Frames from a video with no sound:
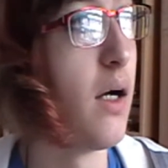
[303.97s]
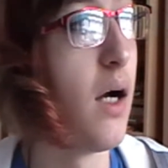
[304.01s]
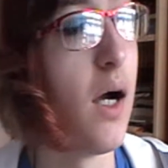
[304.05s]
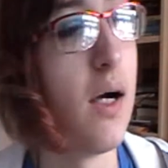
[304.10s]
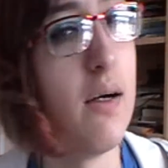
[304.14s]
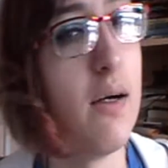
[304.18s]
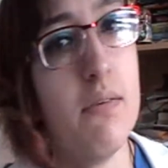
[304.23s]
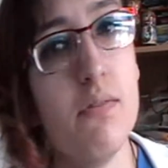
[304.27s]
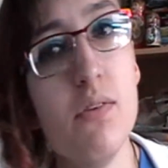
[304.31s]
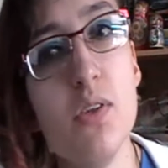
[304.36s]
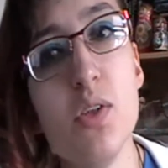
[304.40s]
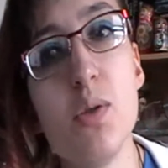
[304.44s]

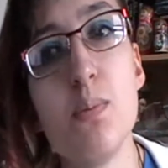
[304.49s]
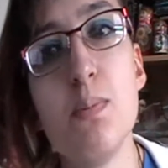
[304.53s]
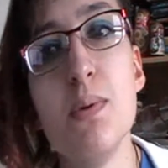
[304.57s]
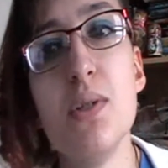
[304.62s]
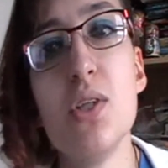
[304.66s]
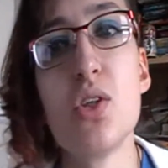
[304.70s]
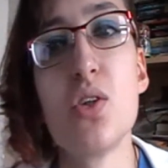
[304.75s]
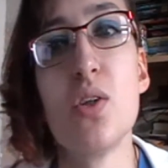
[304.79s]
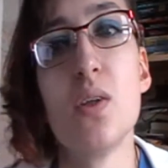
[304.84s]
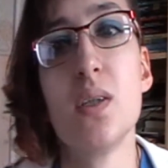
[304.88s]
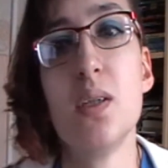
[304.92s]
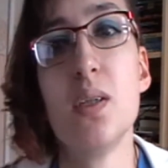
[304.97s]
I've just been
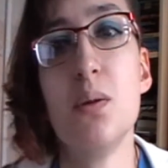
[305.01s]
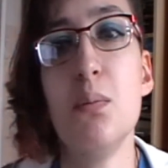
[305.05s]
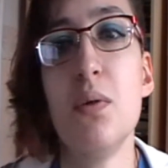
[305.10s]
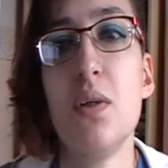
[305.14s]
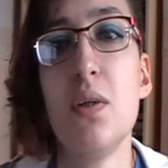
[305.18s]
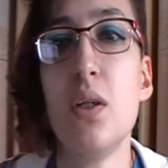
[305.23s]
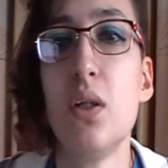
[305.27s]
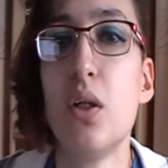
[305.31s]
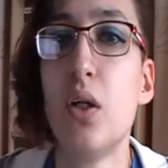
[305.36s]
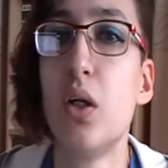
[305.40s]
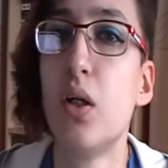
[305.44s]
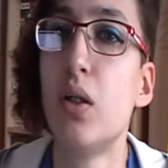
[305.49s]
struggling with
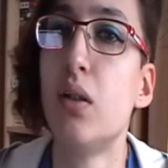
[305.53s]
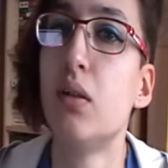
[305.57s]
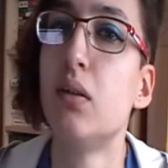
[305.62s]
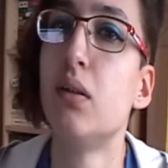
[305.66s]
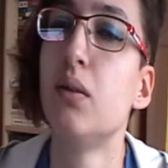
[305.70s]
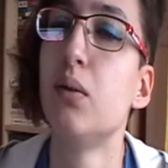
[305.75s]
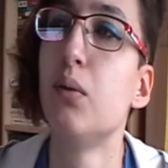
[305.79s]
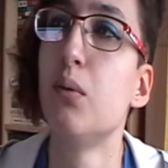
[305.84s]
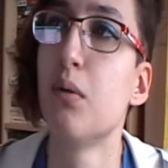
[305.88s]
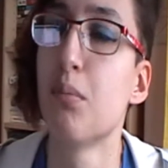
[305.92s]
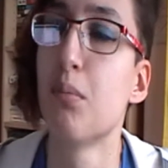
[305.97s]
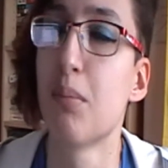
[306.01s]
a lot
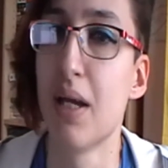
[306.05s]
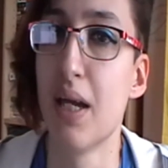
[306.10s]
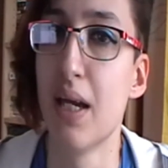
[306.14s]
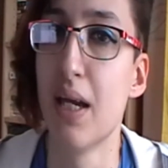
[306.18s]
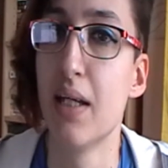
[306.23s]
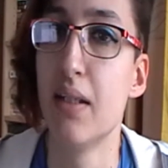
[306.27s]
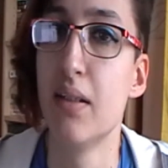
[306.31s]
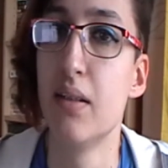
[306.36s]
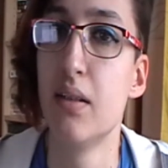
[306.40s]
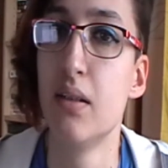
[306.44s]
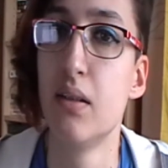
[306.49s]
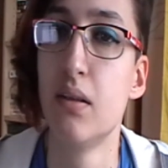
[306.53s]
with my
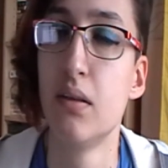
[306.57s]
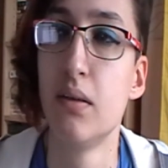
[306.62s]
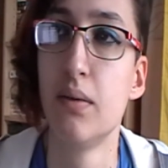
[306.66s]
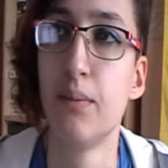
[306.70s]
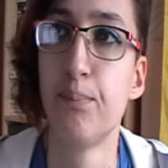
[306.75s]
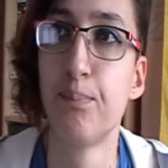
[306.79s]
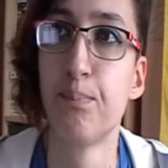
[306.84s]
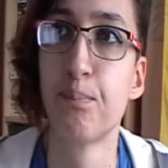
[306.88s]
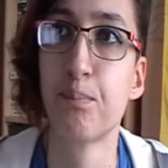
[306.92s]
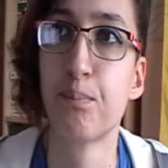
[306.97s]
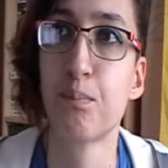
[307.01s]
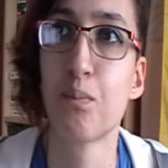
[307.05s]
head
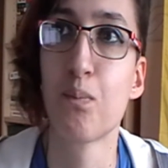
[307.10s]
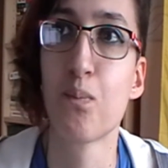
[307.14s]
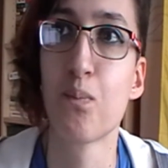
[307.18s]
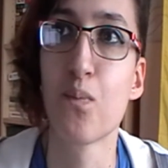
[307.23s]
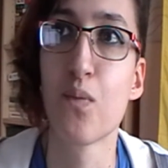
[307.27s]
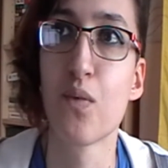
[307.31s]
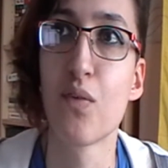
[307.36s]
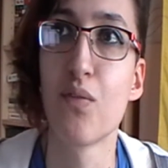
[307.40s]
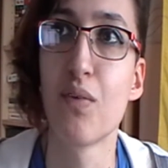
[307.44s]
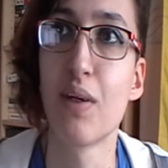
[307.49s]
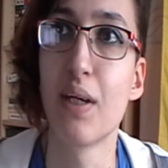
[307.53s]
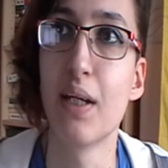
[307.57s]

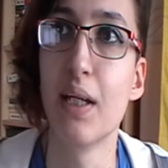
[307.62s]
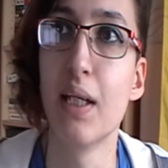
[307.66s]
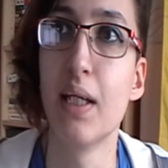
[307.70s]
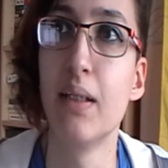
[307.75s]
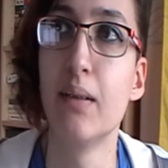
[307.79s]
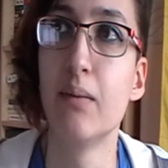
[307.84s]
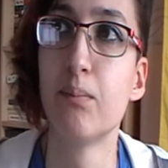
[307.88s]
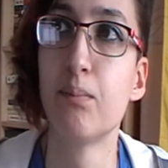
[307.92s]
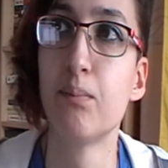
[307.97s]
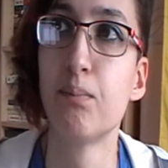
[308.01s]
really